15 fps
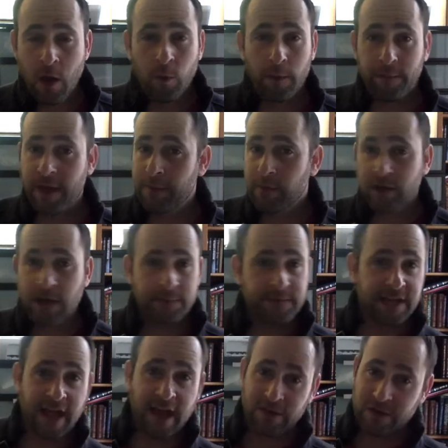When people come
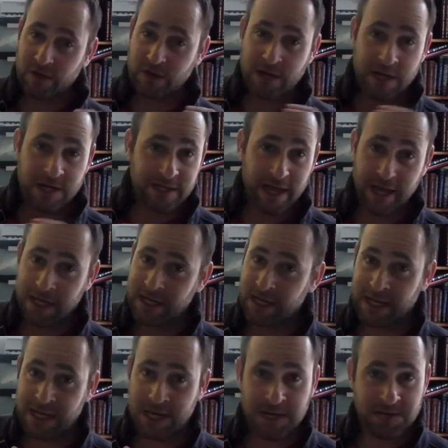together, they
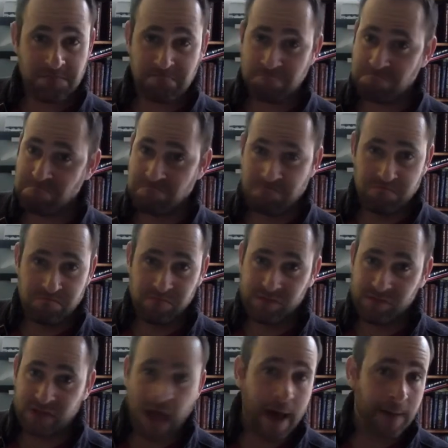can
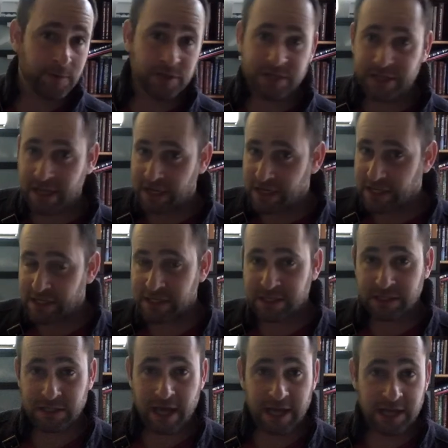topple
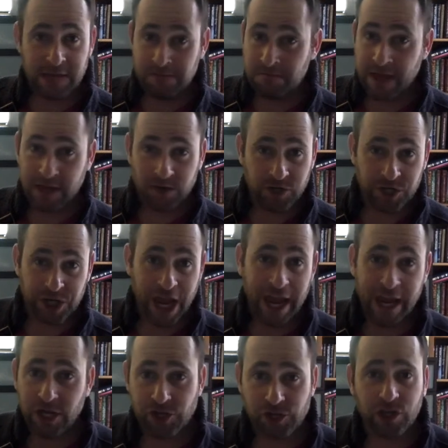cities, they can make
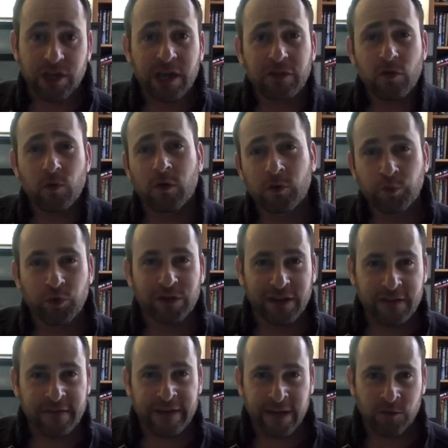change. Look at the world we're
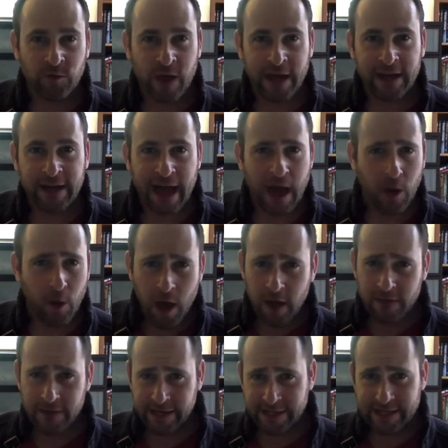living in right now.
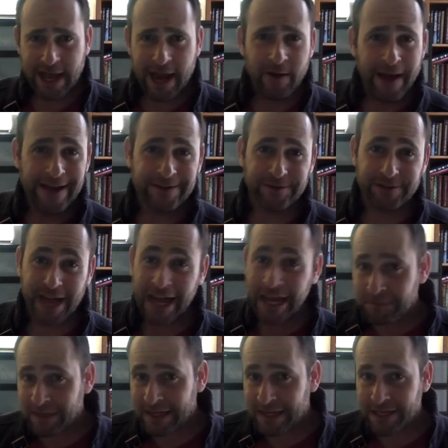The entire
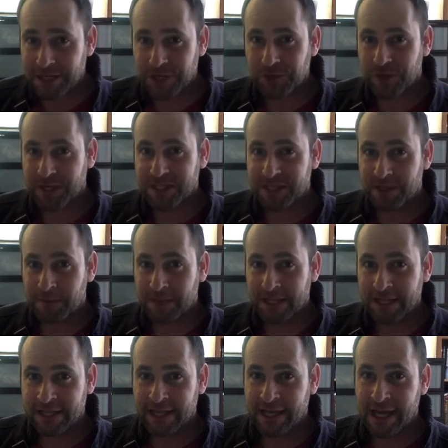entertainment industry is
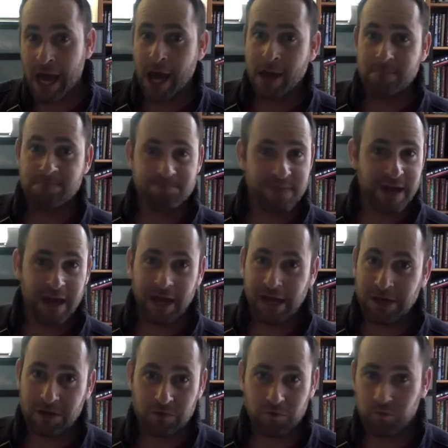completely
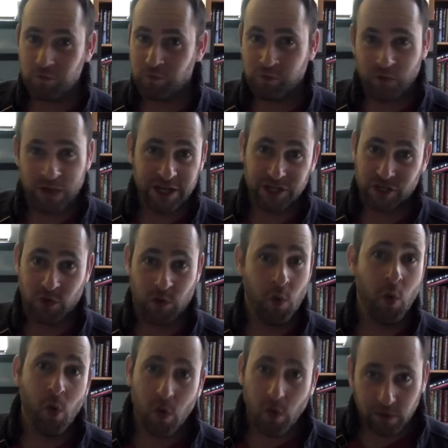being
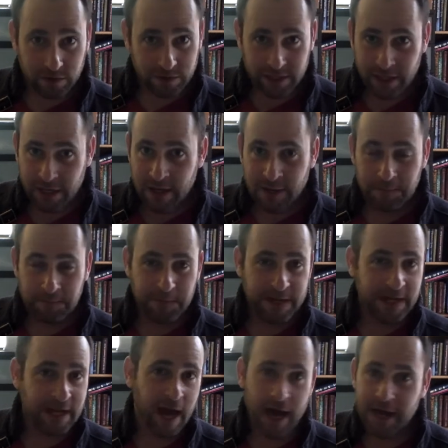retooled
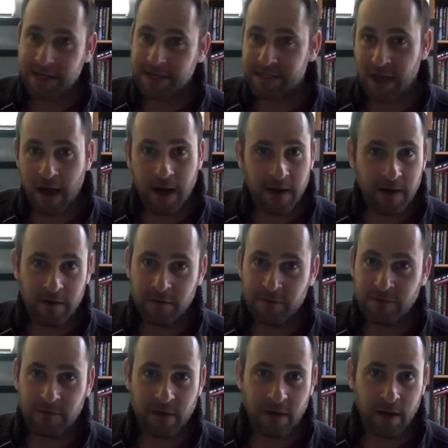because of
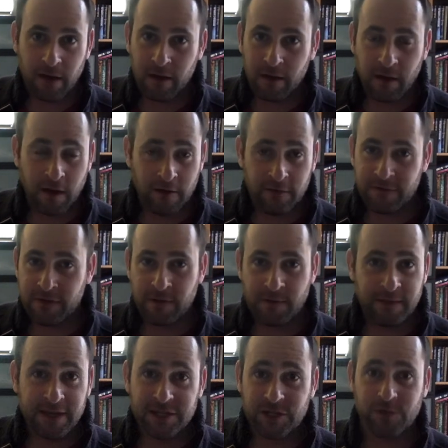the
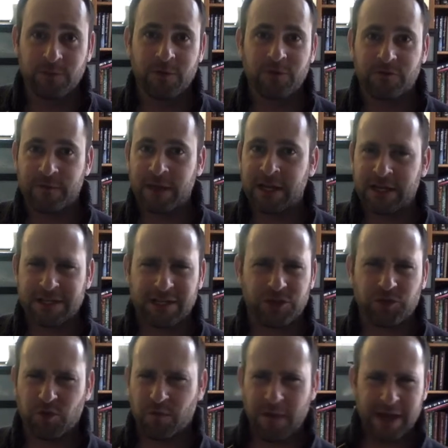Me Too movement. It's a
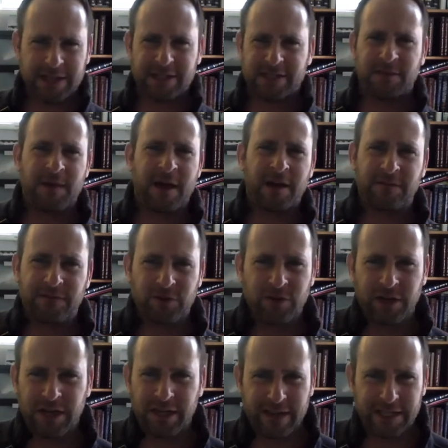tremendous amount of
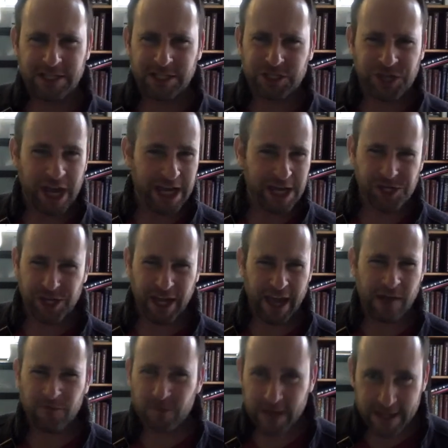unity that's changing
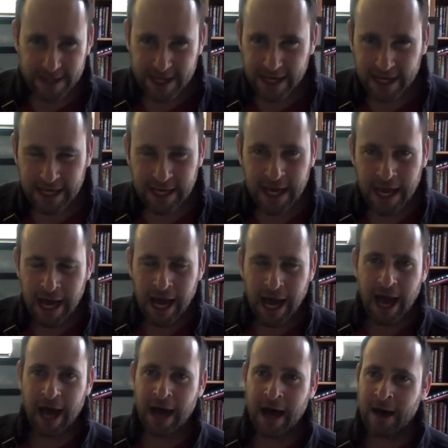everything.
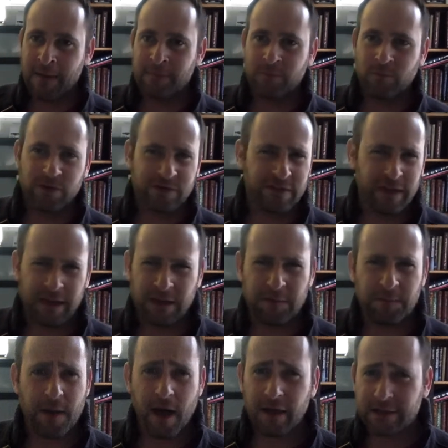We're seeing it in
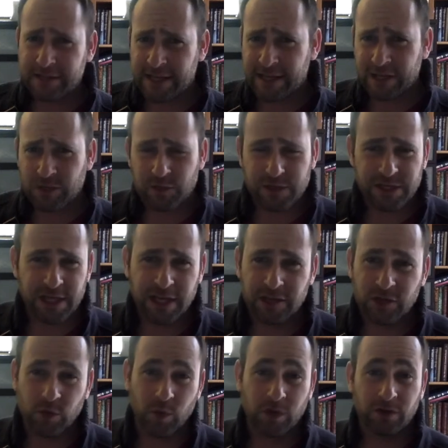politics. We're seeing it
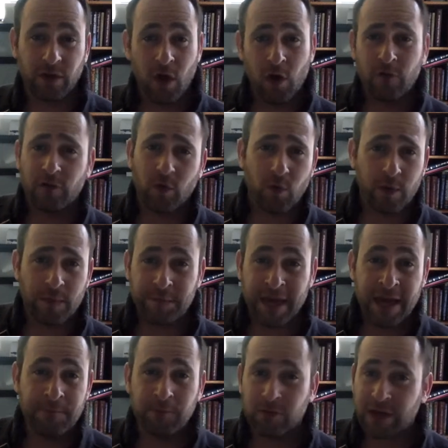the world over. When
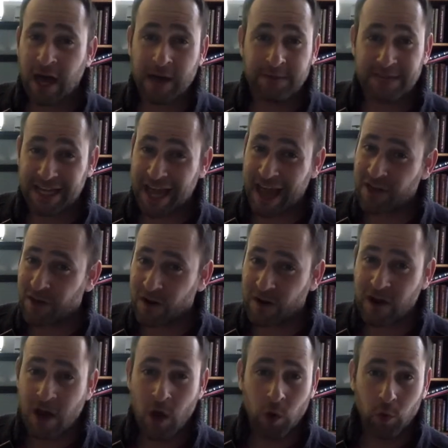people come together,
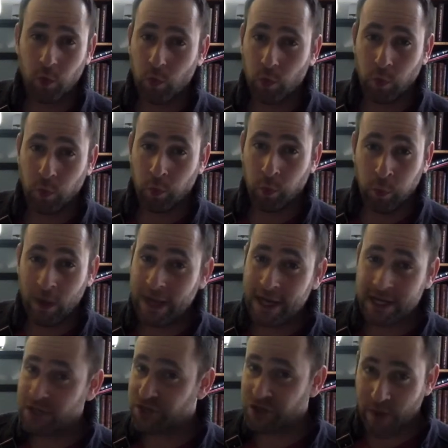we
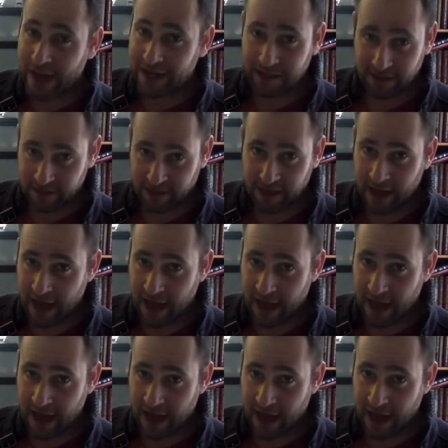can do anything.